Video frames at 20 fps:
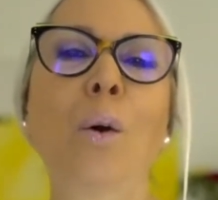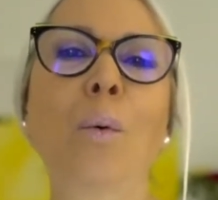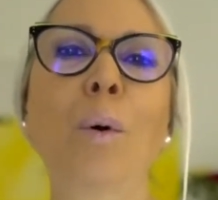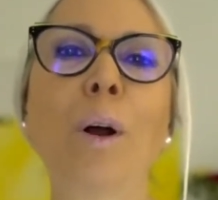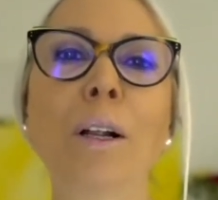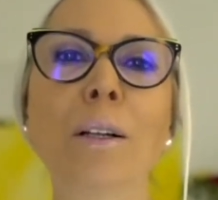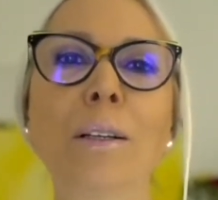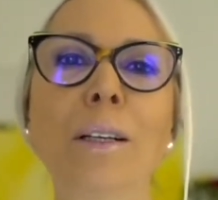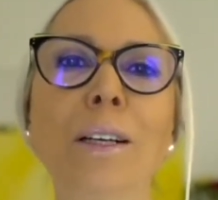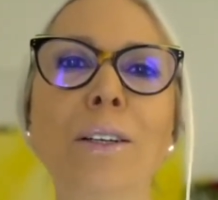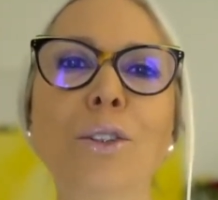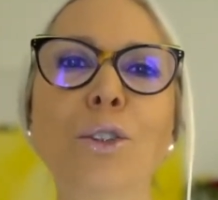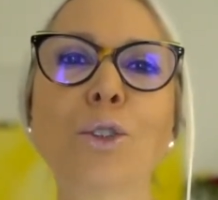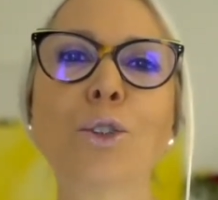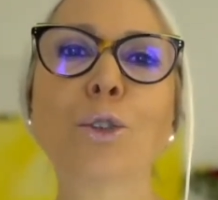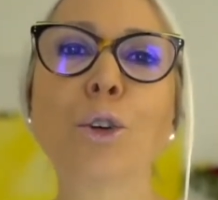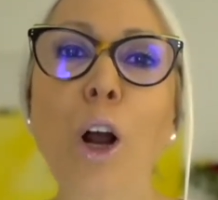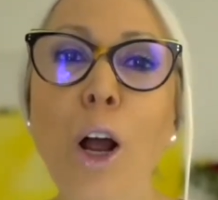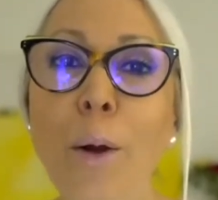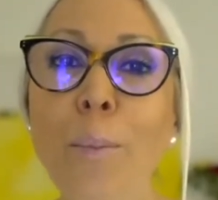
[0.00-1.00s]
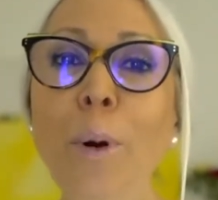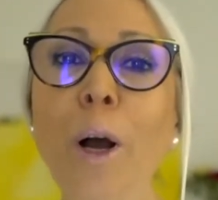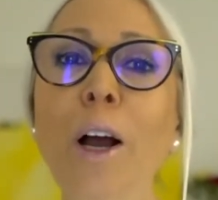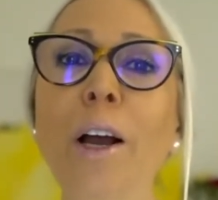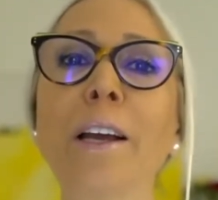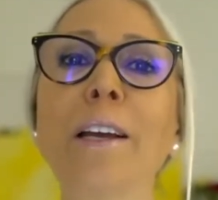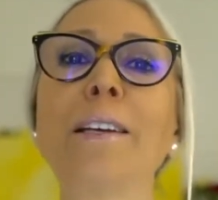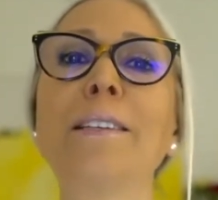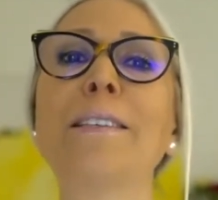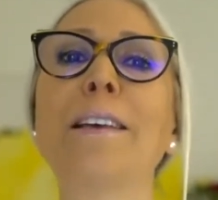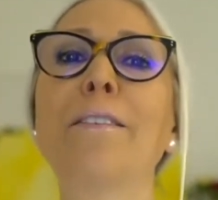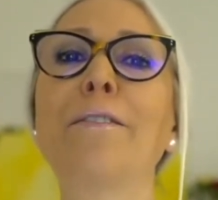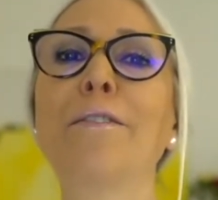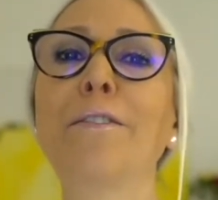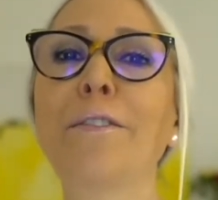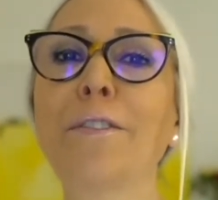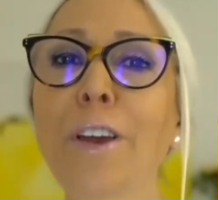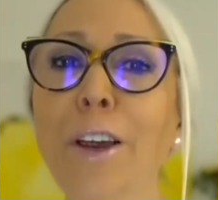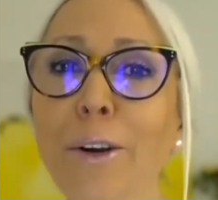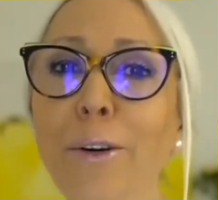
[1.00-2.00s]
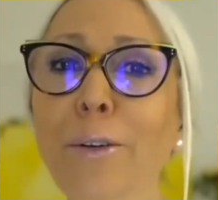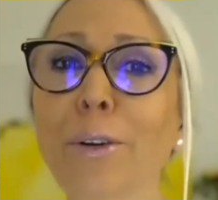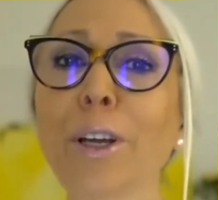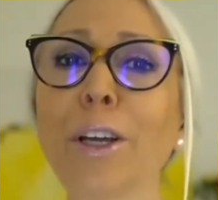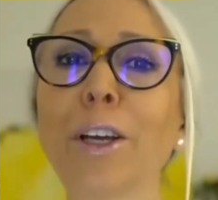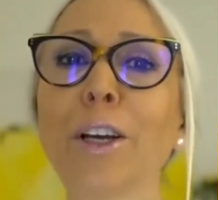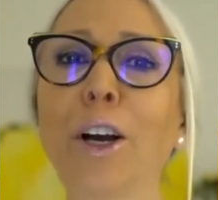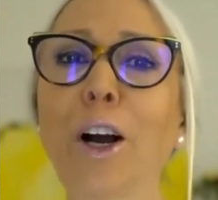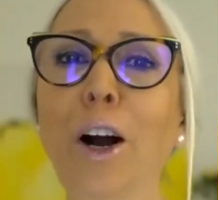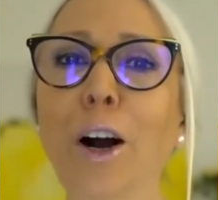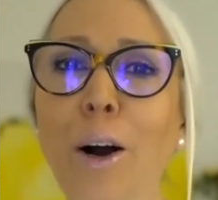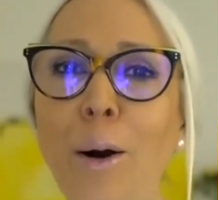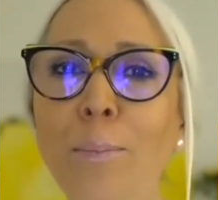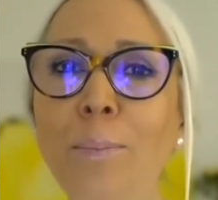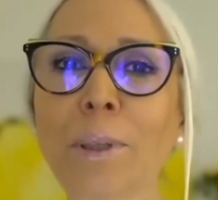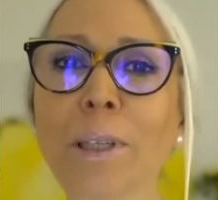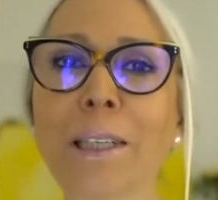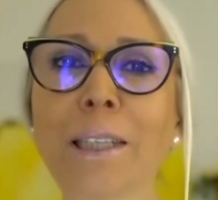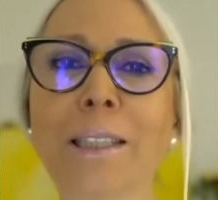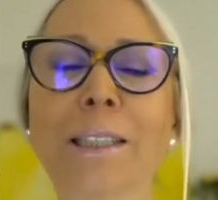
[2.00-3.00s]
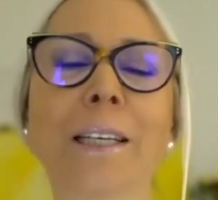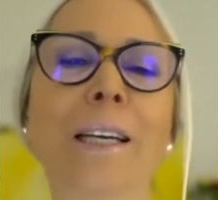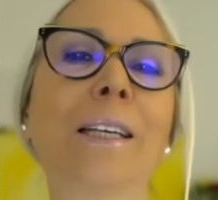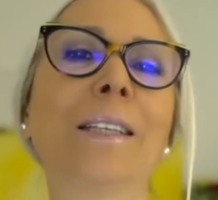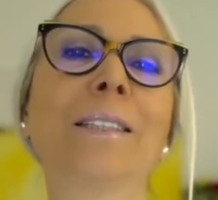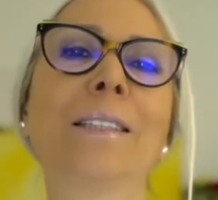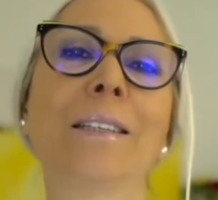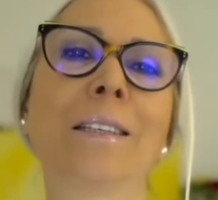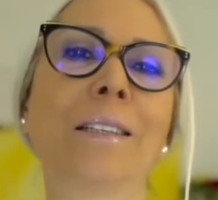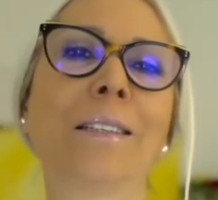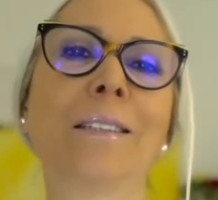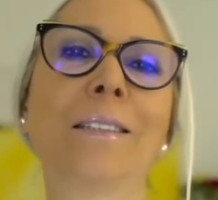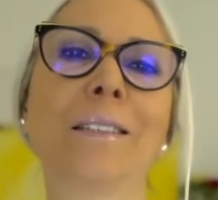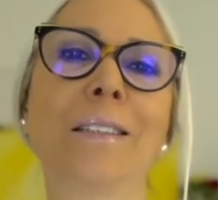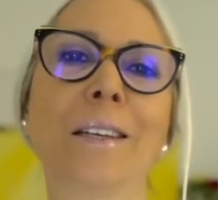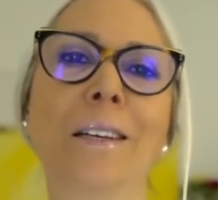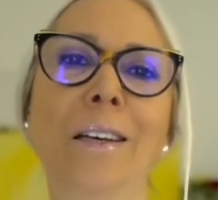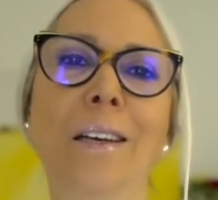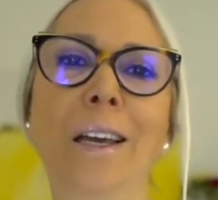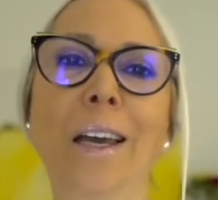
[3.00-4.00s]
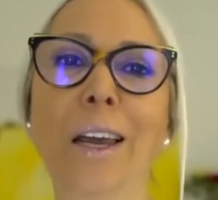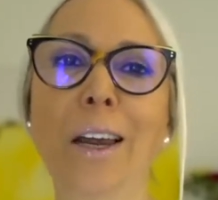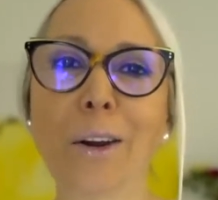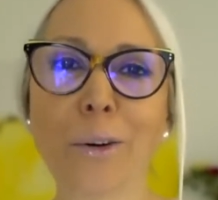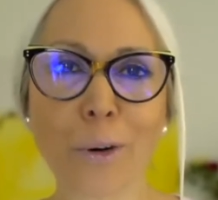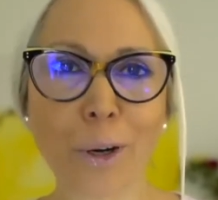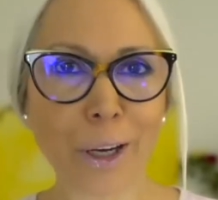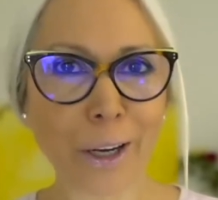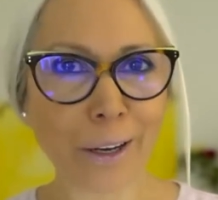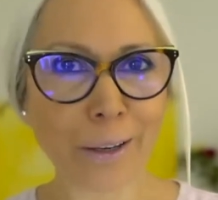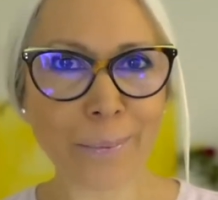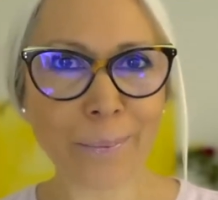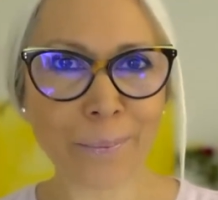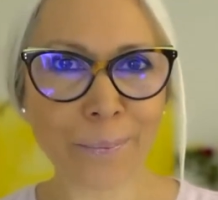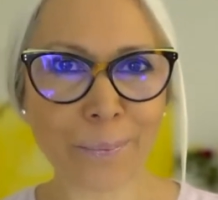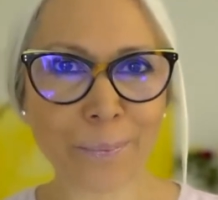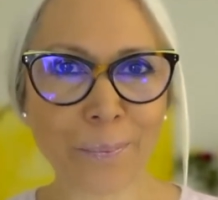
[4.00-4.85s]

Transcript: Well, trauma is a very complicated area.